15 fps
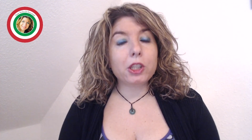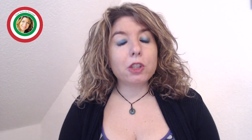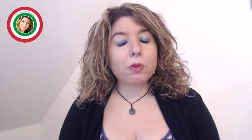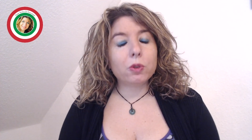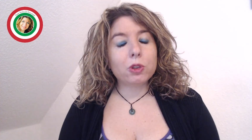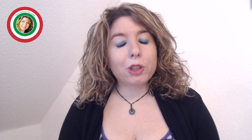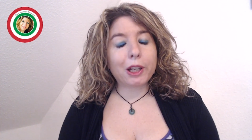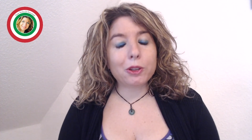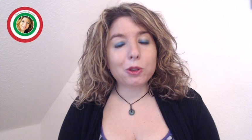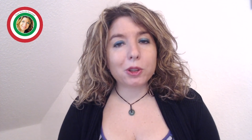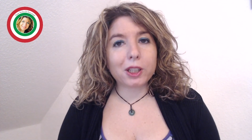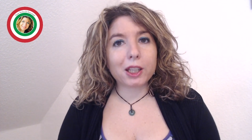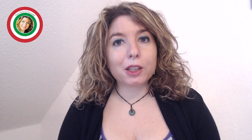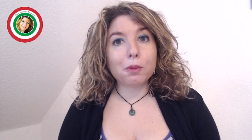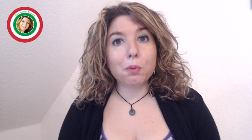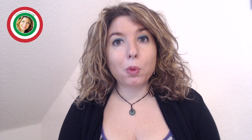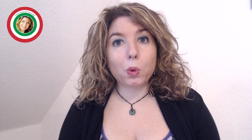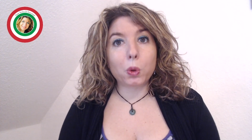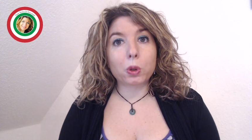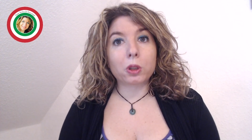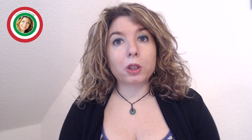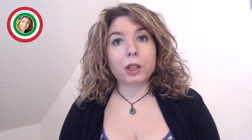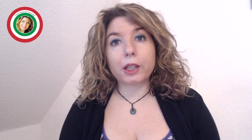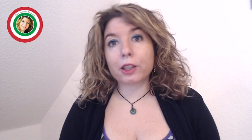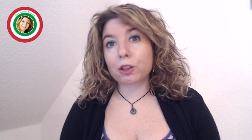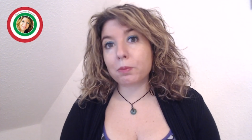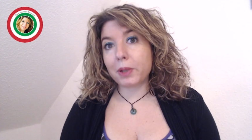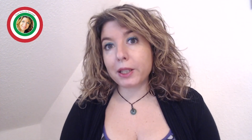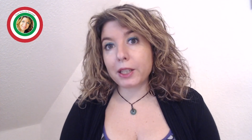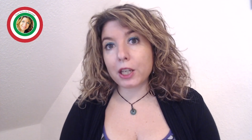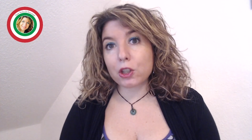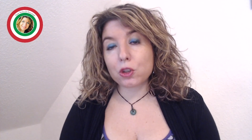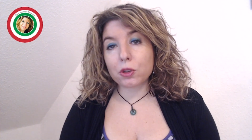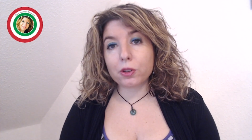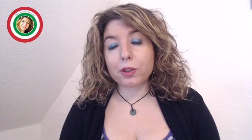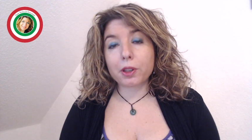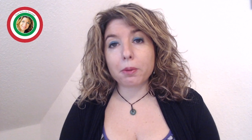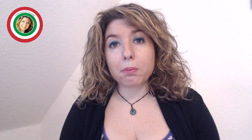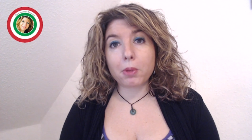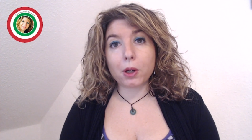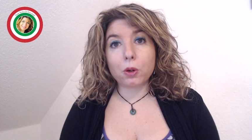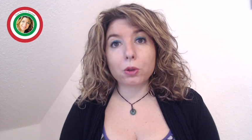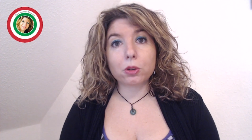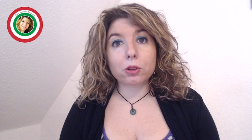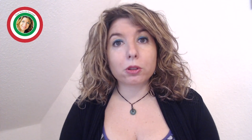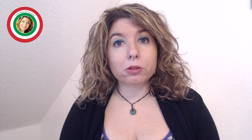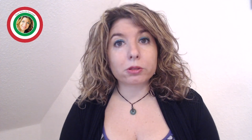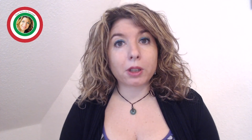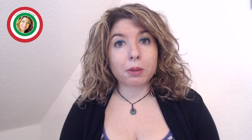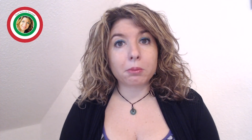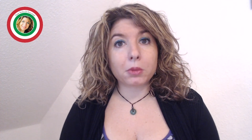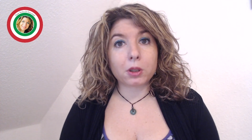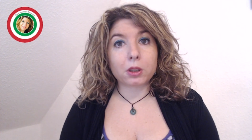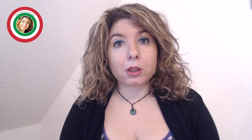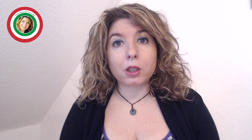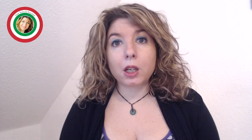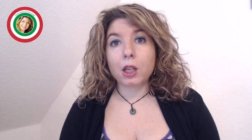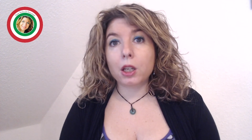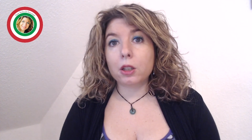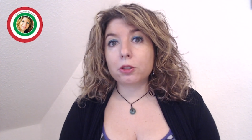and you would like to get more explanations about grammar,